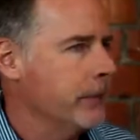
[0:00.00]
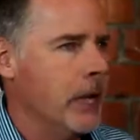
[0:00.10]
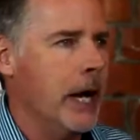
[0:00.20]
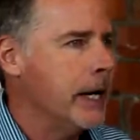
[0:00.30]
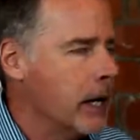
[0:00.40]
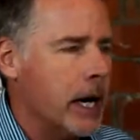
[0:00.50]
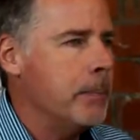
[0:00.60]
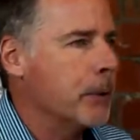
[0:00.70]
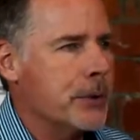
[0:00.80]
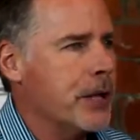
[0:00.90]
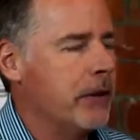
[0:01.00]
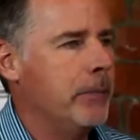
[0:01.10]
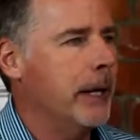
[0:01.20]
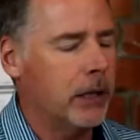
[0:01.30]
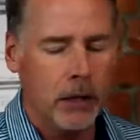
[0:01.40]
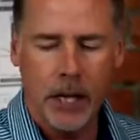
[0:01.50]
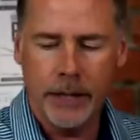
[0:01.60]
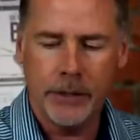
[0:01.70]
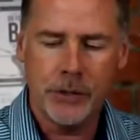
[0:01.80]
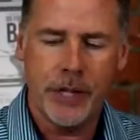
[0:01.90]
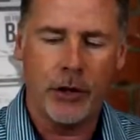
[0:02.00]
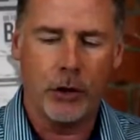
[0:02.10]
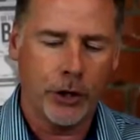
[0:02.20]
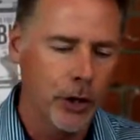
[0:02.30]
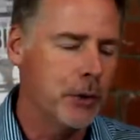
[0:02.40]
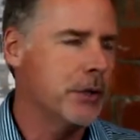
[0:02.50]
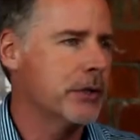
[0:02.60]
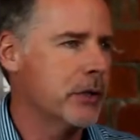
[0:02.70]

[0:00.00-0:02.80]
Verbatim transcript: 99% of my clients that are coaches,